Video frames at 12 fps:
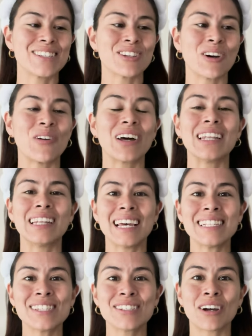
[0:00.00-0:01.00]
so
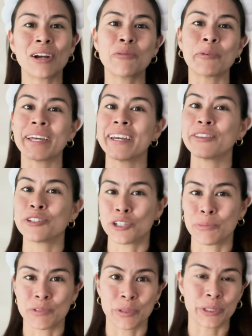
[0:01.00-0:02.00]
let's start with the
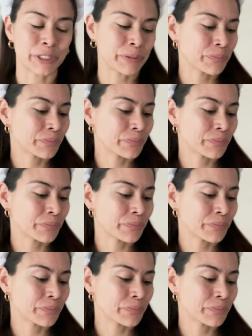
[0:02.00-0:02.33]
derma roller.